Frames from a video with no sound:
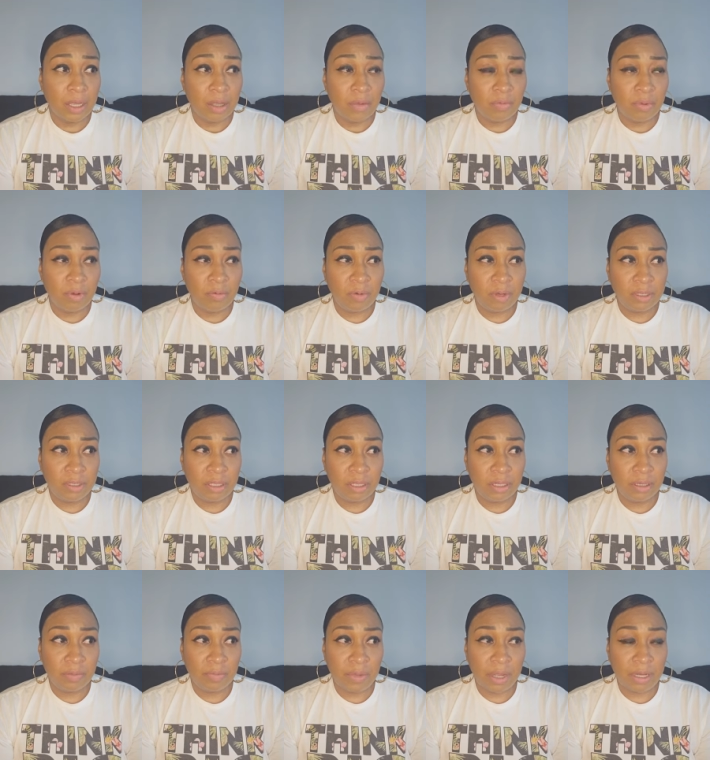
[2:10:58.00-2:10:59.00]
But one
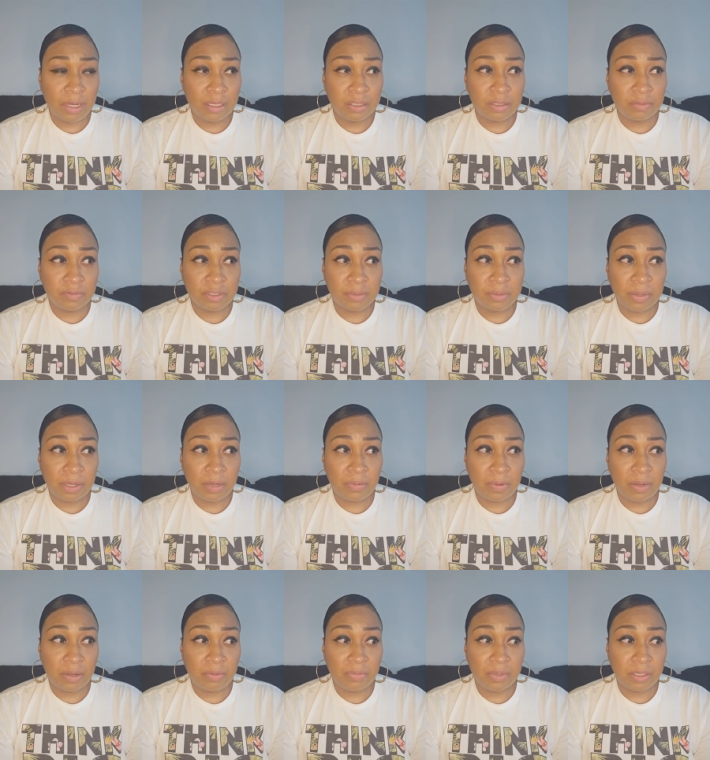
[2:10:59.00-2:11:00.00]
thing of my cousin respect
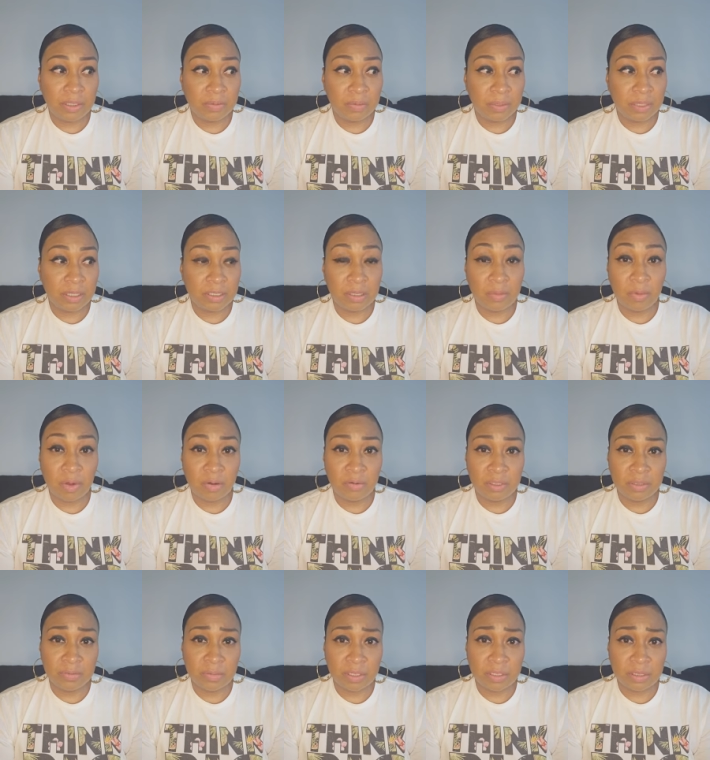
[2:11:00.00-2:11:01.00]
about me is because I'm
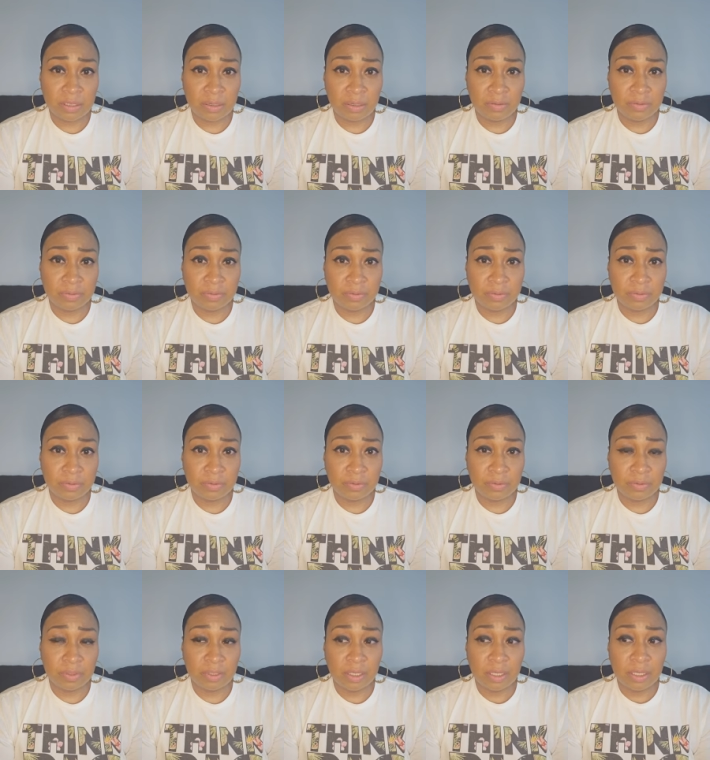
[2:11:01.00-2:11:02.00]
always myself
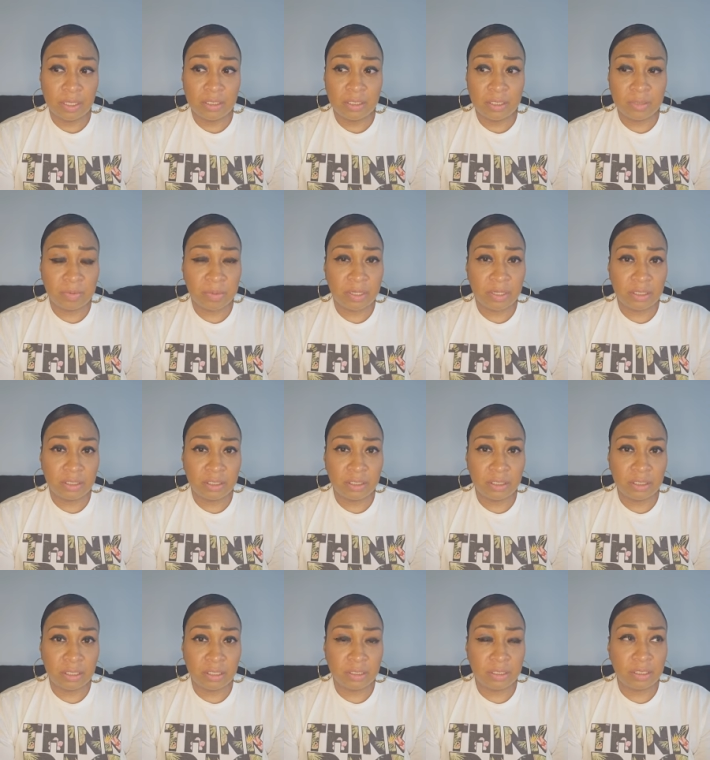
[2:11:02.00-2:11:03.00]
just because she
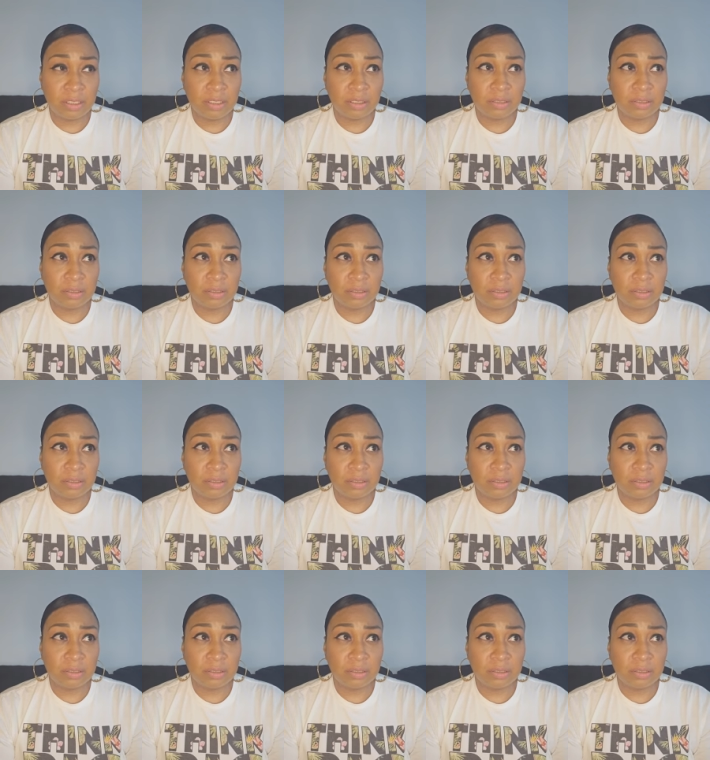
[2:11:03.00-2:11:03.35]
doesn't